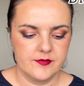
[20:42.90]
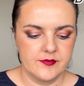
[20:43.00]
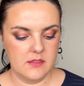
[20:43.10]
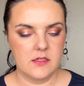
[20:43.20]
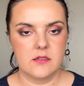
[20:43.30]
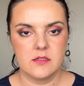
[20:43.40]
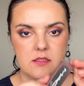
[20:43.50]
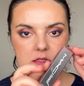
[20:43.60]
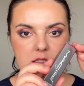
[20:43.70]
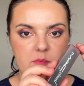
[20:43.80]
the
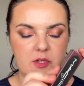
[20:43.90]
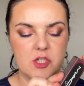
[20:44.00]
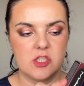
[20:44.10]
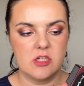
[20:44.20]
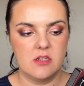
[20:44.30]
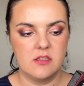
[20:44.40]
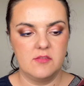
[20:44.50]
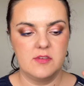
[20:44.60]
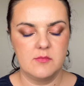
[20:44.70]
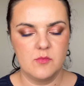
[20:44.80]
deeper shade,
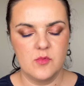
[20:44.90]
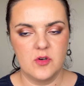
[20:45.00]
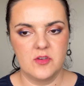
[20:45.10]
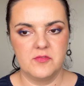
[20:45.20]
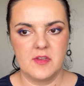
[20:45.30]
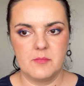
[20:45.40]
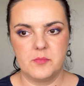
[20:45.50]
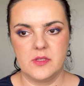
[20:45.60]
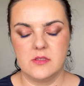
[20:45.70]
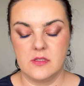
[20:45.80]
even more
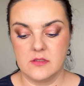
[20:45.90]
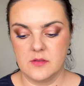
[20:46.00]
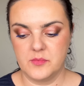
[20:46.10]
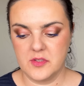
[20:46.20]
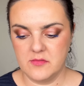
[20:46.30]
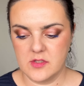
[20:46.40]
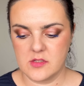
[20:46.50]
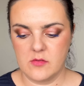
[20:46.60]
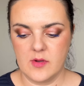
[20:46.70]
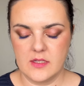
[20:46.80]
vampy than the
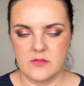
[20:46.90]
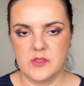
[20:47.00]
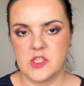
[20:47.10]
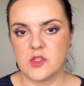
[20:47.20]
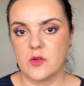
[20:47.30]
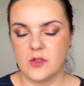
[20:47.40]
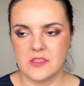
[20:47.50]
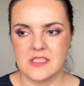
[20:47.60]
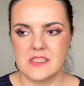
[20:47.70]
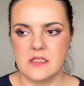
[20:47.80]
previous one, which is called
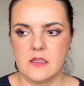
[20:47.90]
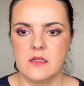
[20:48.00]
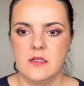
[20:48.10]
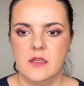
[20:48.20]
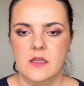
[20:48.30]
Sin.